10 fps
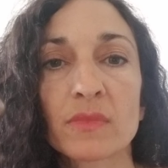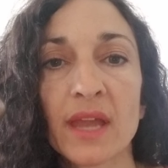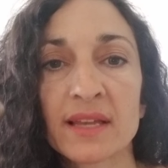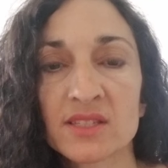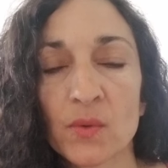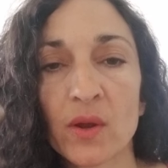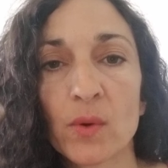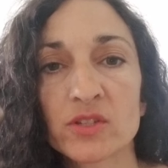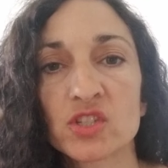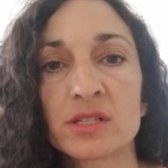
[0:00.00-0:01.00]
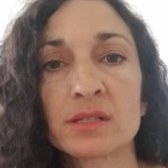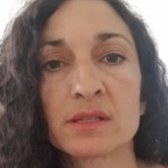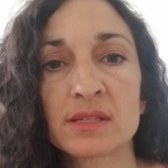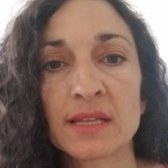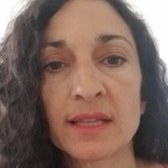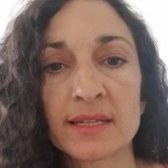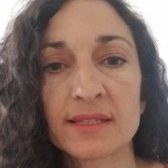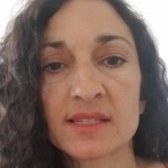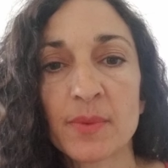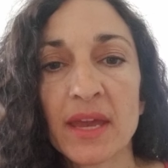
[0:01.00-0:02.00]
ask the right questions and let it
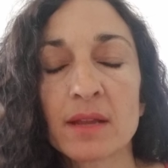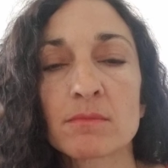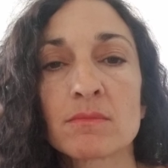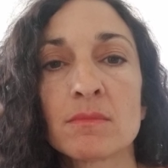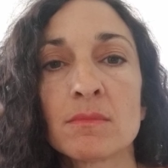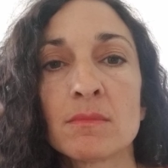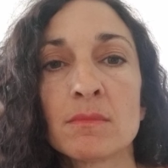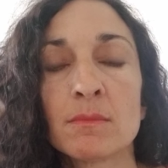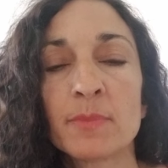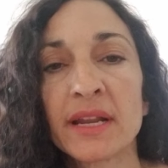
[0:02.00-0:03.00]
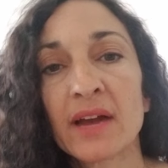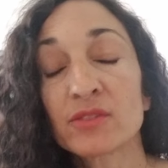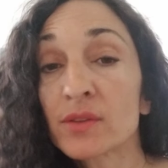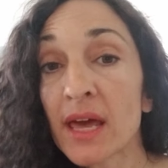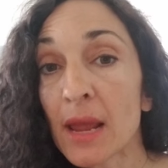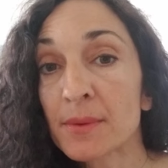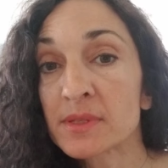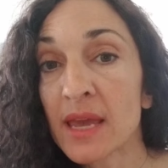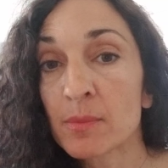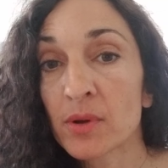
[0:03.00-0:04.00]
dissipate. But after that, I was
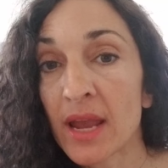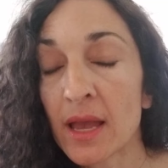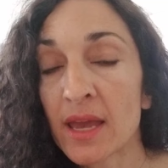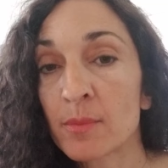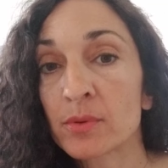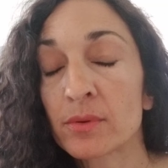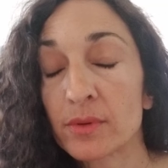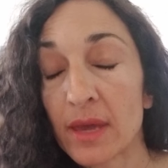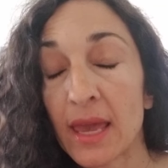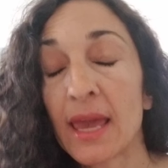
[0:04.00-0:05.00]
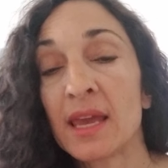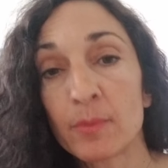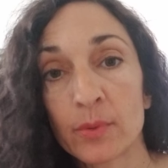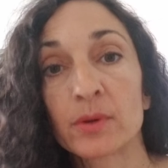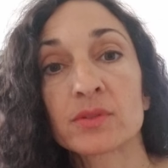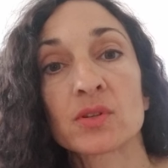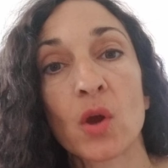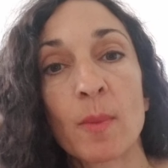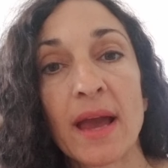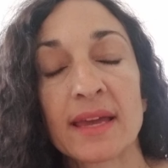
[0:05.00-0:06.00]
able to
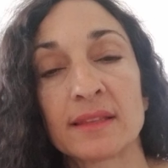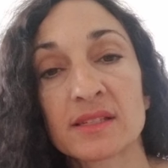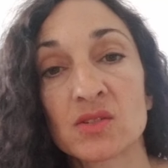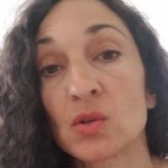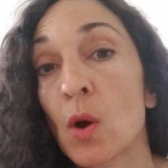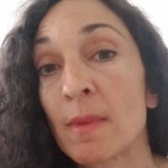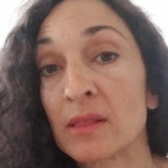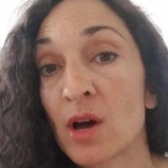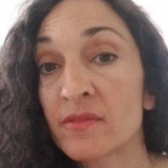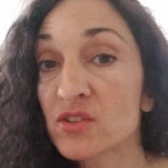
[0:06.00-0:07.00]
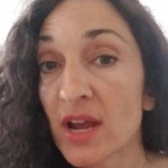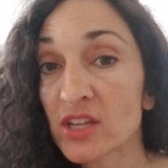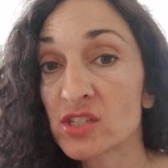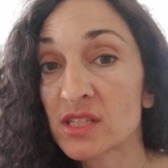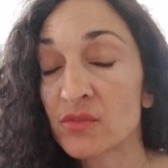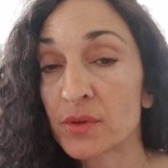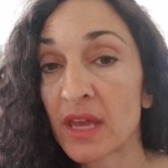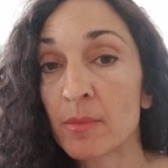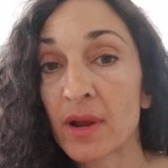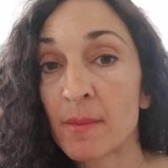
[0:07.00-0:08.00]
go back and listen to all my law of attraction stuff with
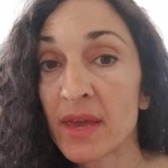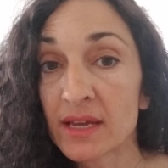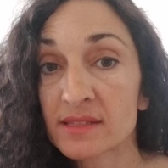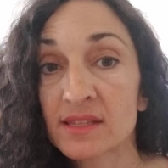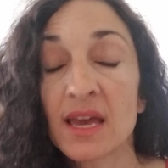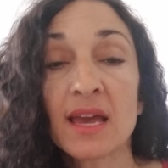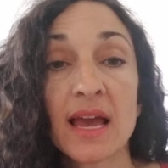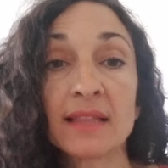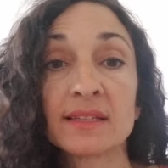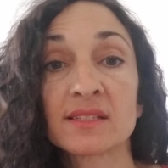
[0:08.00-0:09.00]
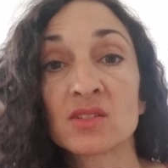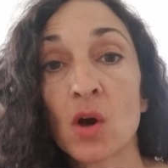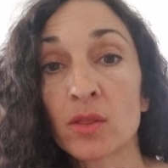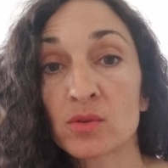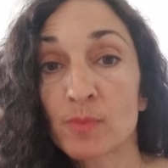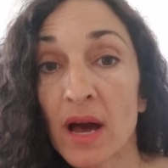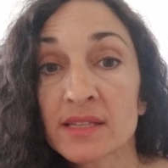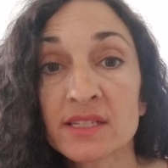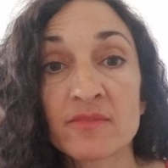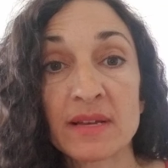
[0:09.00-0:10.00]
Abraham Hicks and listen to all those
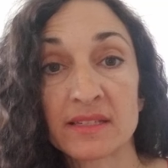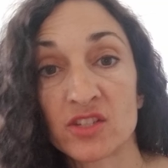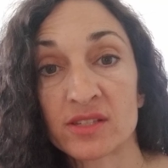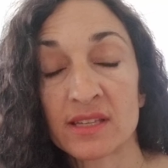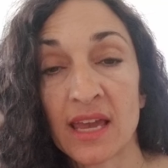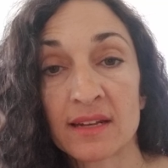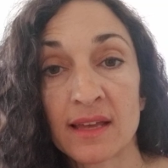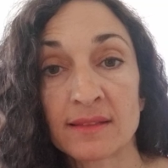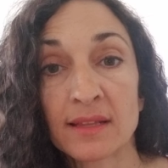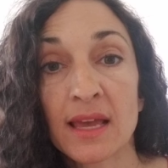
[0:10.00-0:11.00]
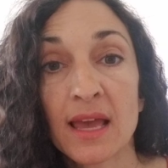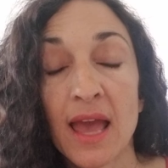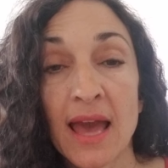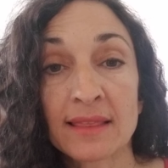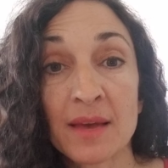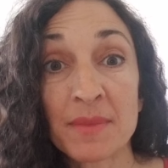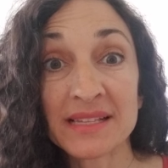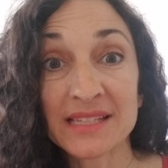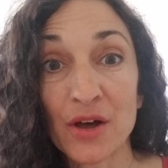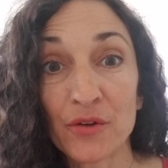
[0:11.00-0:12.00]
positive messages again and let
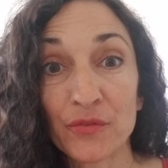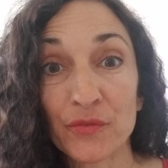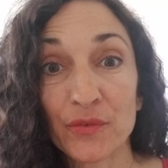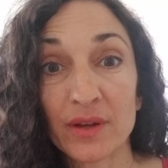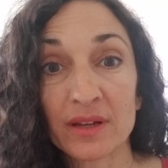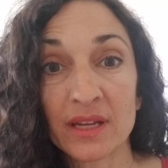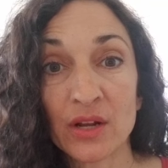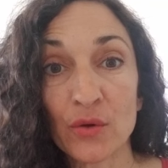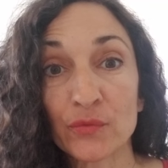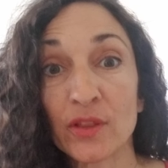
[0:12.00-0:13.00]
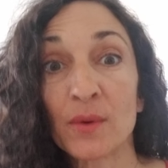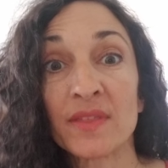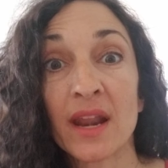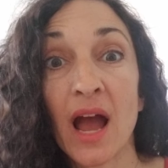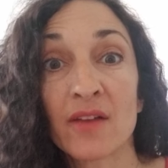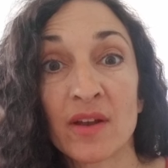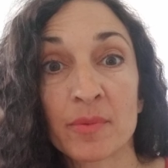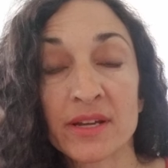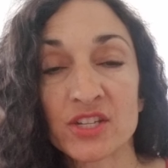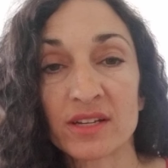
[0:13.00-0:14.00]
myself, flow in that high
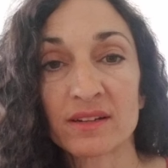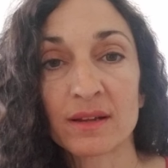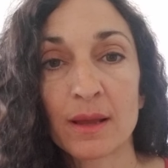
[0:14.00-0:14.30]
vibration.